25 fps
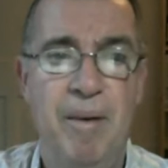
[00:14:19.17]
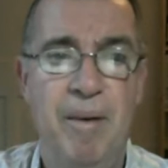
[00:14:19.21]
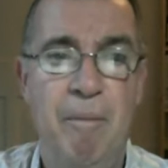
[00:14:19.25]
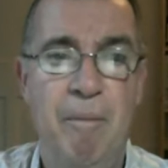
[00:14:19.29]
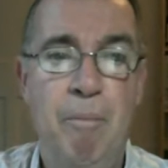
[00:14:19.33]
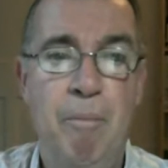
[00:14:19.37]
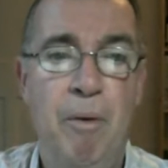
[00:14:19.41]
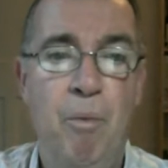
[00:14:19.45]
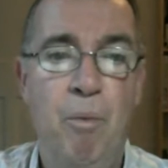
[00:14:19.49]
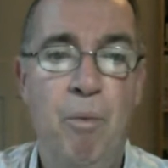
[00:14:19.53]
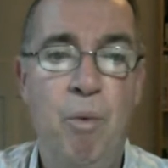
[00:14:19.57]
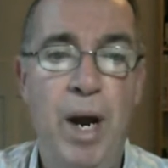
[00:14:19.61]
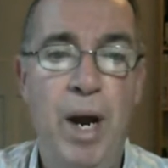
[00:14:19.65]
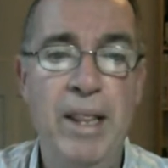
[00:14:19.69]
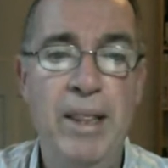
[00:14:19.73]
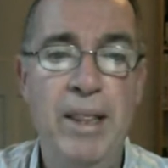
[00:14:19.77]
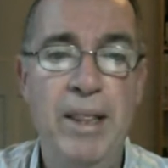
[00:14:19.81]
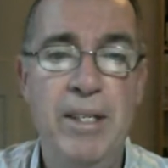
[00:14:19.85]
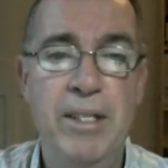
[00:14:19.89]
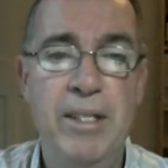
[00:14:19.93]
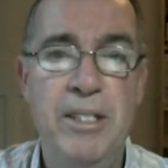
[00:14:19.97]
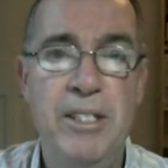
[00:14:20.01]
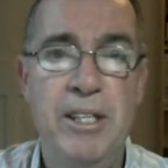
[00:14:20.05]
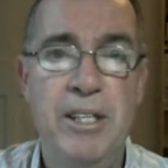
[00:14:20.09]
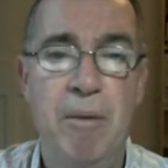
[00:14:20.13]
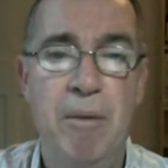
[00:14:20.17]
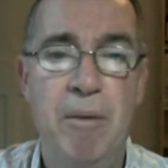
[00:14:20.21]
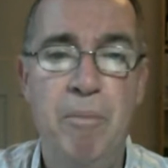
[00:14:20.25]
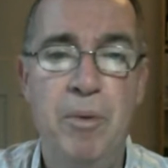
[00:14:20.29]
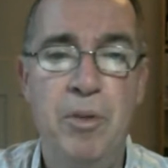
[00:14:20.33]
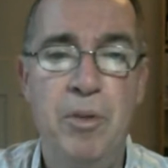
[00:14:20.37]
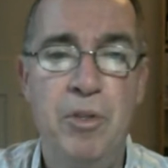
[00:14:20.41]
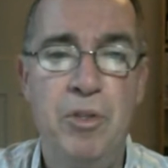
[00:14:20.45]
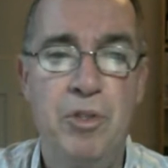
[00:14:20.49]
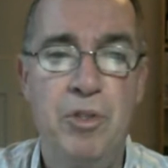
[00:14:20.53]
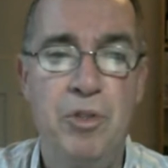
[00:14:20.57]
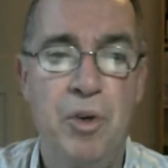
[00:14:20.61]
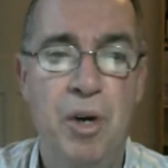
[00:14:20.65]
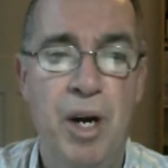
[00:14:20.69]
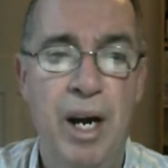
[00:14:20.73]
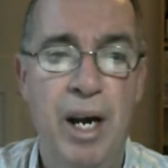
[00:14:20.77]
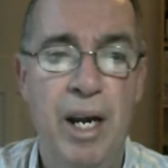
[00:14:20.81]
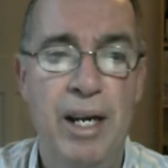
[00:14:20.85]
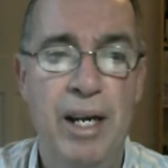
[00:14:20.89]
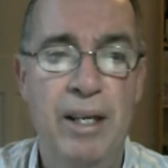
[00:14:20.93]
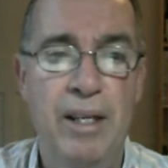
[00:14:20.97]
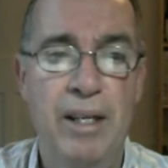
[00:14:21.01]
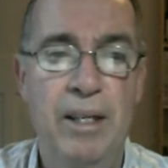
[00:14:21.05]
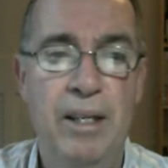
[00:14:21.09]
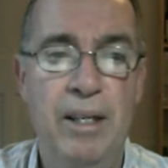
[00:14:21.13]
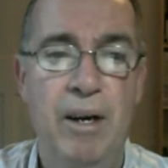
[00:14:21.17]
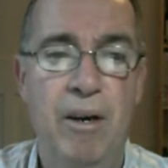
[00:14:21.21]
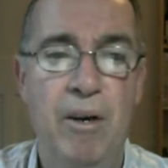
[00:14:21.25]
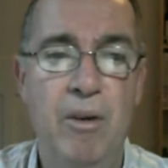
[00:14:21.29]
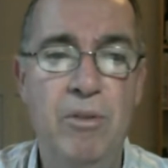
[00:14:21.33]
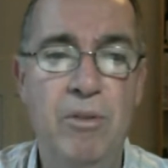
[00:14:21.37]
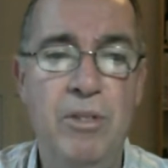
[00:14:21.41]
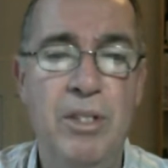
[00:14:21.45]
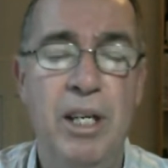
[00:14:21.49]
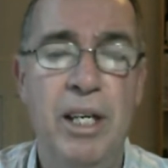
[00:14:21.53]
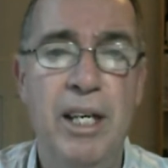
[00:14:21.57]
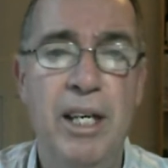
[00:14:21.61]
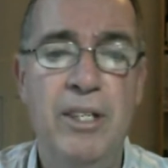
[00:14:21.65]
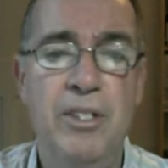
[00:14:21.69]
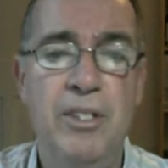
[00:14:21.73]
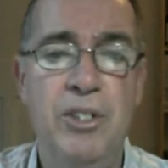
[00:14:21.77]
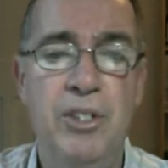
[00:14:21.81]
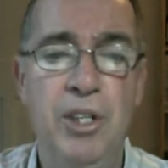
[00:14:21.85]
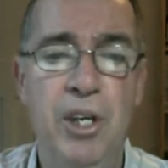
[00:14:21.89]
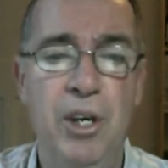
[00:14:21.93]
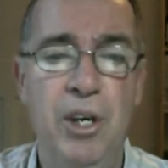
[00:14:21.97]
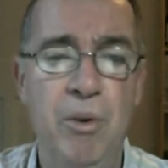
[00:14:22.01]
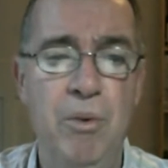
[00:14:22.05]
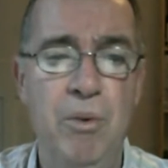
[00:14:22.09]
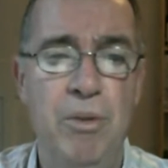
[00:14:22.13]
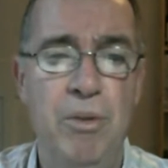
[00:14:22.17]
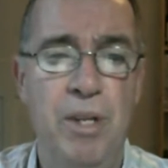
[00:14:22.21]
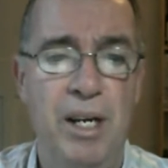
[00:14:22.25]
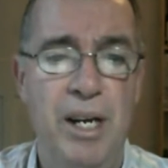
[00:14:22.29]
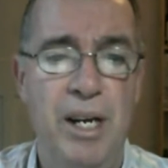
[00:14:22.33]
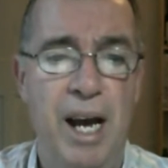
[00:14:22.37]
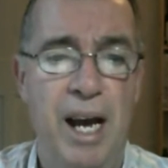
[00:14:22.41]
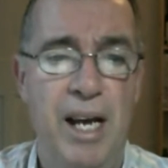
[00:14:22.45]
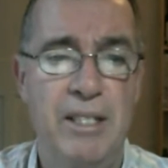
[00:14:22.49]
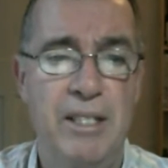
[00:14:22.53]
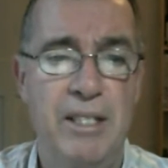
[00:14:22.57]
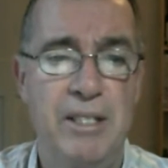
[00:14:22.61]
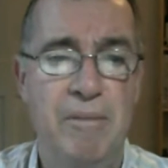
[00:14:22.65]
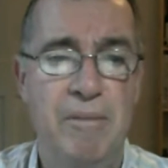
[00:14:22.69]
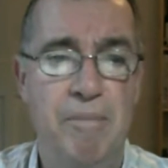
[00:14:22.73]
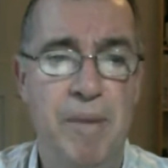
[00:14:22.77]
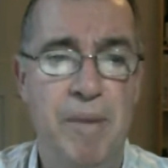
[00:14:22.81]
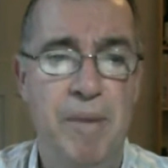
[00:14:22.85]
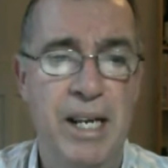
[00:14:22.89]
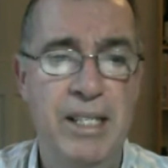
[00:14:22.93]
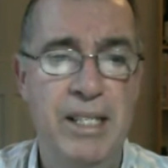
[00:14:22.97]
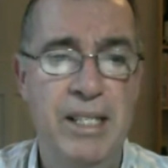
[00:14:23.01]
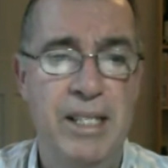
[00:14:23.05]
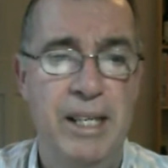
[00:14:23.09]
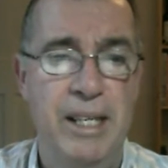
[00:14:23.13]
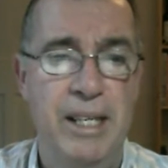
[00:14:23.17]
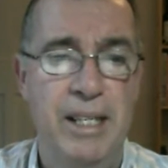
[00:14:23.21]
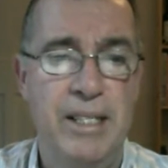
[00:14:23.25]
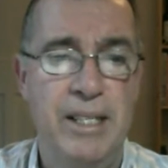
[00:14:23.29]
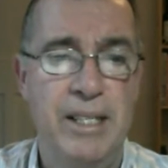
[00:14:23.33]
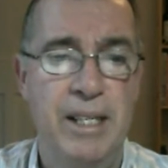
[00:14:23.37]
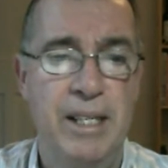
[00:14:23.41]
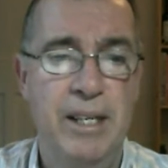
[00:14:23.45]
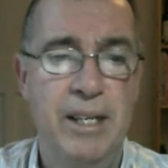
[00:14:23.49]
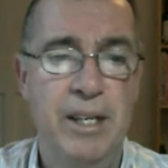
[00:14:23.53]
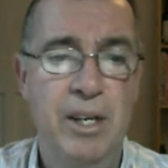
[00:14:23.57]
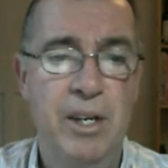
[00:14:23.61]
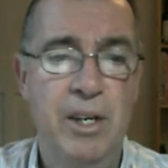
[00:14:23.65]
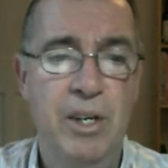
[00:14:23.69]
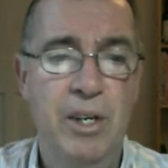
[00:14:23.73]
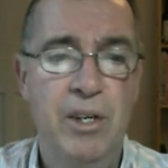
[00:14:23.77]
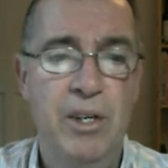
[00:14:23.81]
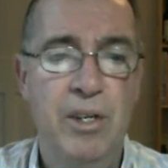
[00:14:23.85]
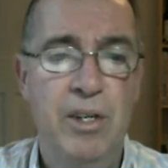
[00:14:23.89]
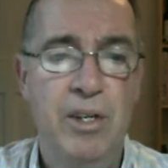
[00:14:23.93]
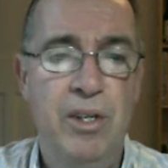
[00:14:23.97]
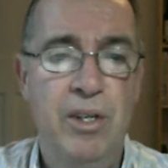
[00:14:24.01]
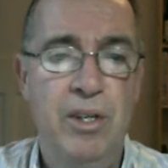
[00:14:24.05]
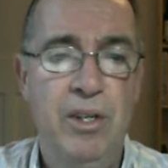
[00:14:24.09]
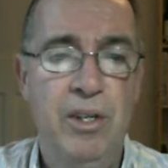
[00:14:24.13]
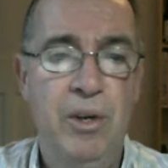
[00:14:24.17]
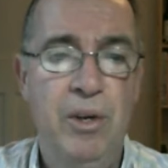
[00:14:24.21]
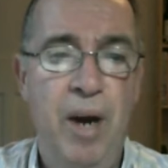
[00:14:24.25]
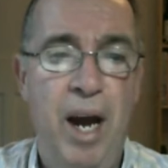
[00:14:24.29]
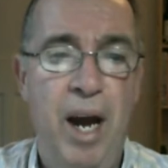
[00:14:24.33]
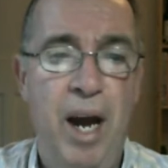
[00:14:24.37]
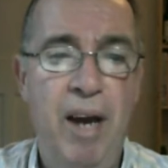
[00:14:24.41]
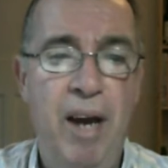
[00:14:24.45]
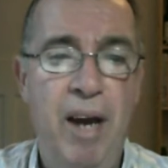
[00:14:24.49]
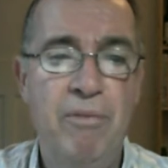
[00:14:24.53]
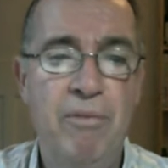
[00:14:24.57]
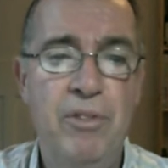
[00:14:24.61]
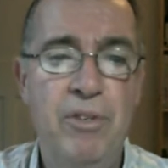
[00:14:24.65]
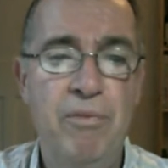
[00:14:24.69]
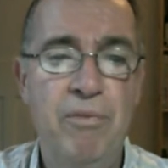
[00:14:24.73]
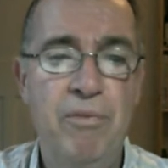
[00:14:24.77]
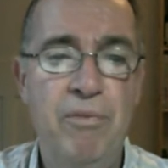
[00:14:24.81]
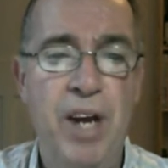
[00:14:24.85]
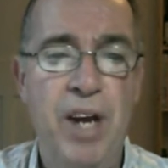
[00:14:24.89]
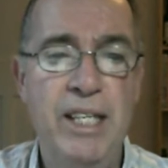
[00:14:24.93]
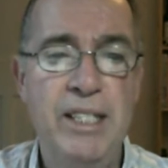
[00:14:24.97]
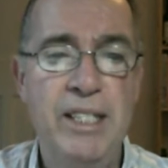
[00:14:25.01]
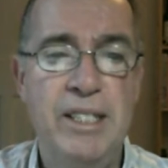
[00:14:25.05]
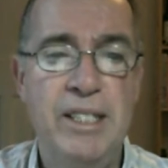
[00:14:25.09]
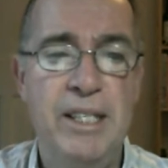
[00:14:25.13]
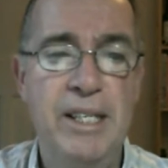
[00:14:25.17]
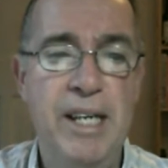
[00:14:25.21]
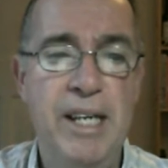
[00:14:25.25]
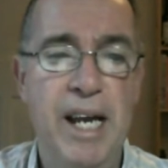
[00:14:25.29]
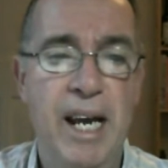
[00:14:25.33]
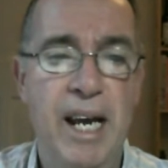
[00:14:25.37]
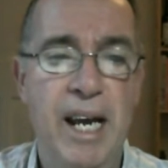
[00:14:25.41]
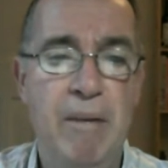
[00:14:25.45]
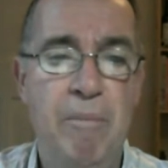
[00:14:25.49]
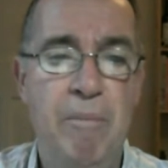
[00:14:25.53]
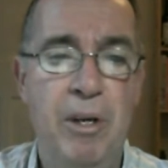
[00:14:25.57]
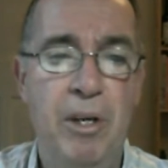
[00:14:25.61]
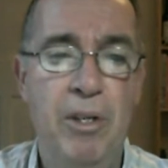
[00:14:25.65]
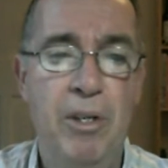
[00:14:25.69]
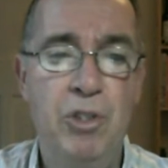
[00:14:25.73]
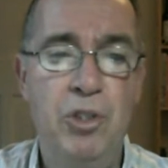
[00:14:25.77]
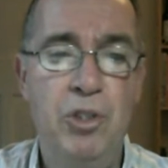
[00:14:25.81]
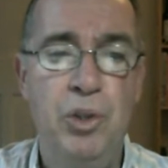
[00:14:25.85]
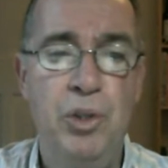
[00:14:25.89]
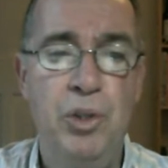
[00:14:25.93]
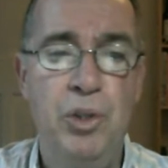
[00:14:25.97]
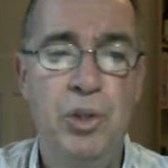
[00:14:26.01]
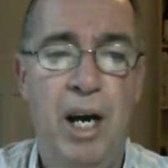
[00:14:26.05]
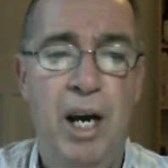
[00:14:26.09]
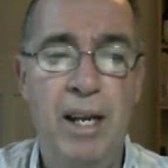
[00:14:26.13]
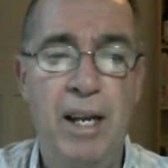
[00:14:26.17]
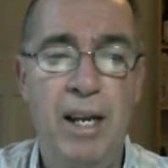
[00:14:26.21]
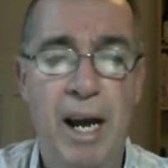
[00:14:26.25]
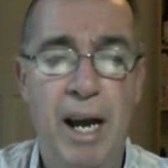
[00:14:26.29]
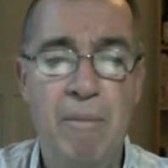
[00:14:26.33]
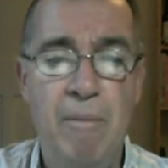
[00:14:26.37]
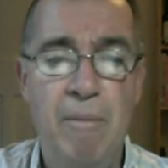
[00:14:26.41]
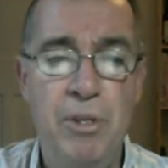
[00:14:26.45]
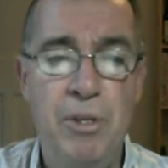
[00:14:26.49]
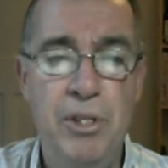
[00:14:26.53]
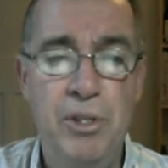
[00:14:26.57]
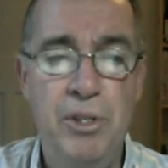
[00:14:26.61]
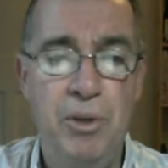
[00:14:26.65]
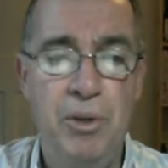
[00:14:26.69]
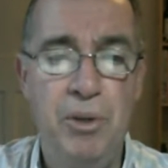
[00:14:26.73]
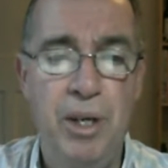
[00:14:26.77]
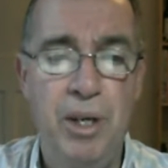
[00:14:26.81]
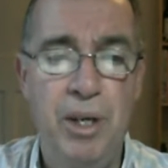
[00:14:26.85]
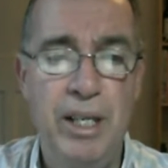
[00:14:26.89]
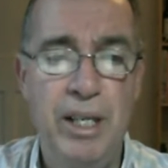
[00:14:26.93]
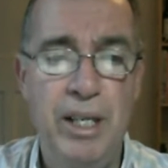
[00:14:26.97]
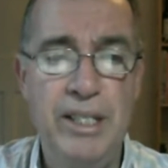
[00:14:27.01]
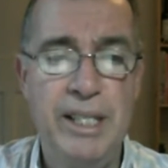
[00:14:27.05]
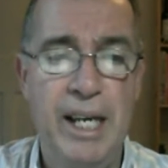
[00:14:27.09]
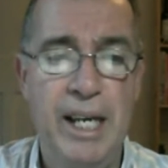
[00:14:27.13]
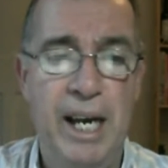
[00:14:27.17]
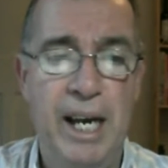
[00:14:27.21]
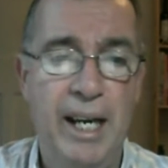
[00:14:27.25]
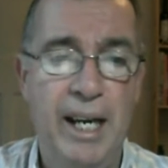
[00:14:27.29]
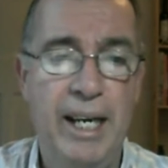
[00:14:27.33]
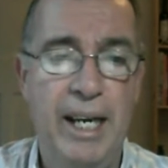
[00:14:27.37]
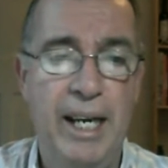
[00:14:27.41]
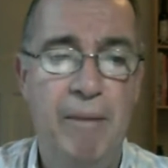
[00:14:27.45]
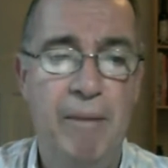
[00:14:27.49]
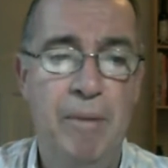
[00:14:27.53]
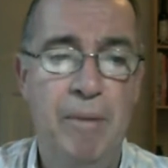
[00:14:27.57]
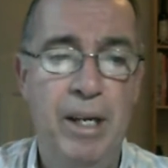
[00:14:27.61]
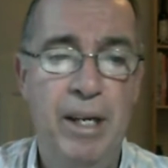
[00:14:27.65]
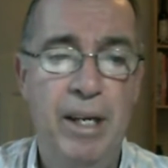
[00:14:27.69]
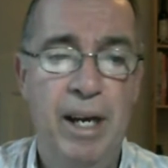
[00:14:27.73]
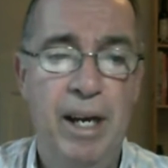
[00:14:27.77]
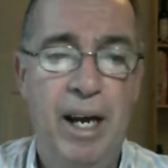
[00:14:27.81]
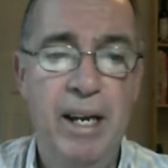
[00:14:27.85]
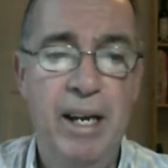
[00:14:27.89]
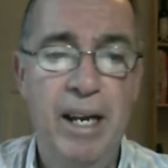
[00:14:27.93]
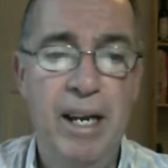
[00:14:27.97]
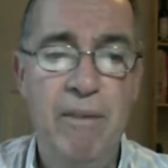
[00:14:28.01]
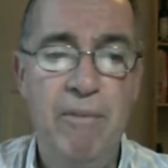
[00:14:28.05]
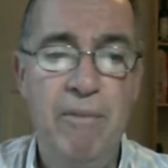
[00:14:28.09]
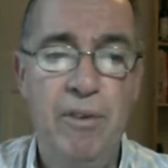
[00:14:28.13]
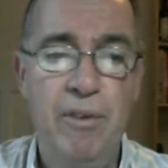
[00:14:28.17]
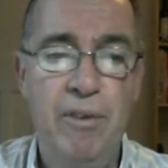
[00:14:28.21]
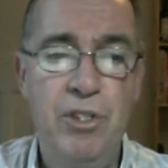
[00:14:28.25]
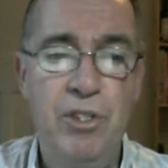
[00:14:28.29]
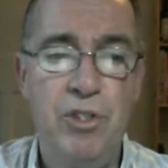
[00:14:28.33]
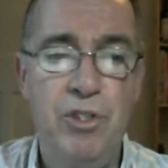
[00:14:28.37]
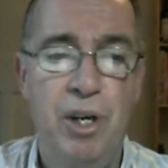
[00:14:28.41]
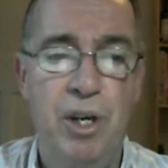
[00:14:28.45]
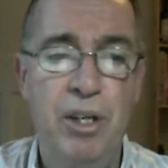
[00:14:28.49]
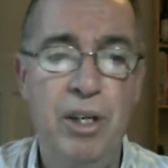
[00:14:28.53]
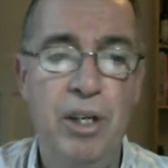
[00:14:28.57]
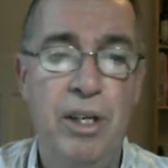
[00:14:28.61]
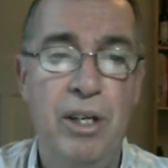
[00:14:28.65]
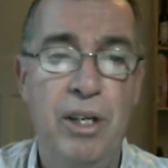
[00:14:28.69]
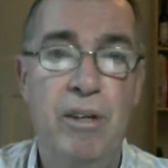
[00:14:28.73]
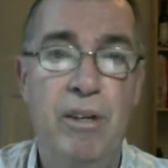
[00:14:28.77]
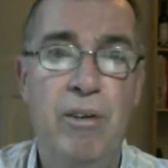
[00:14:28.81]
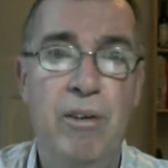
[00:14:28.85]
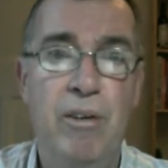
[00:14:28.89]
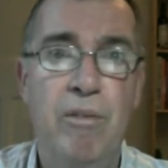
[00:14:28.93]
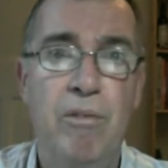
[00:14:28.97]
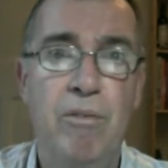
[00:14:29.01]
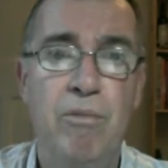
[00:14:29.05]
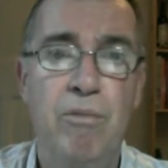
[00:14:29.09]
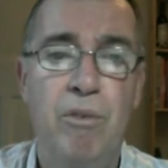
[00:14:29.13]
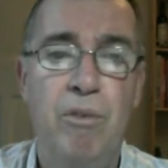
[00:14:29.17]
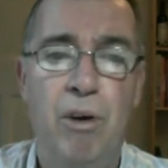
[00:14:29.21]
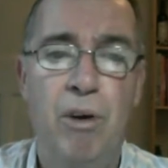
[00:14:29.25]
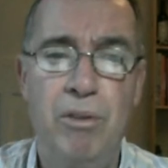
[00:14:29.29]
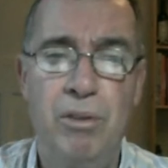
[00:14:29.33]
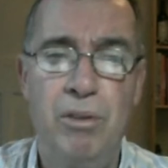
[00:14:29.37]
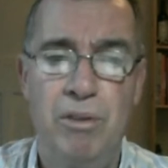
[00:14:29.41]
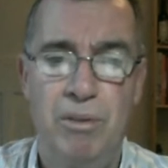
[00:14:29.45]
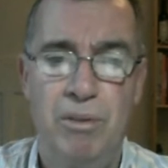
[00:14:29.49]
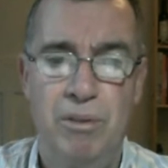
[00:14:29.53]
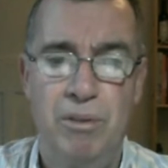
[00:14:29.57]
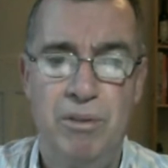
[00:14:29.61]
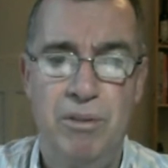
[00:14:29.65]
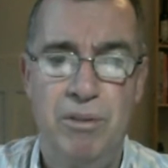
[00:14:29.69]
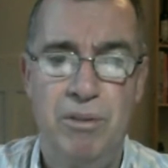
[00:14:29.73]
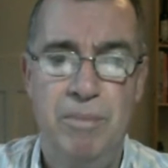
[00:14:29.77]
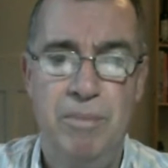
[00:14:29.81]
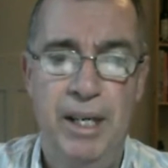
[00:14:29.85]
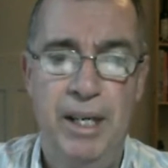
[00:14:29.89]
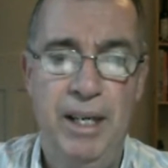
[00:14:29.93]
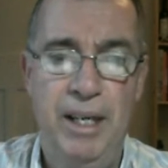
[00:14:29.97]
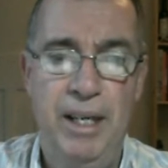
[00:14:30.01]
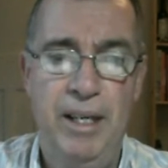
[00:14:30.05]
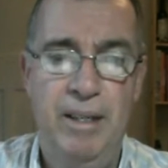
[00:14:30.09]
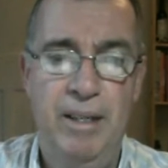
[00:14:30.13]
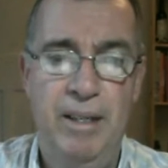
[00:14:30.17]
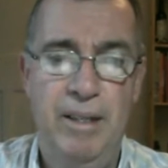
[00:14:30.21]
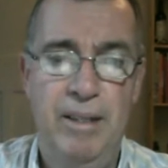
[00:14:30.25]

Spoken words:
but when the tumble dryer goes, it's you that has to mend it. You have to face the neighbour should our Labrador attack him. And if a drunkard fondles me,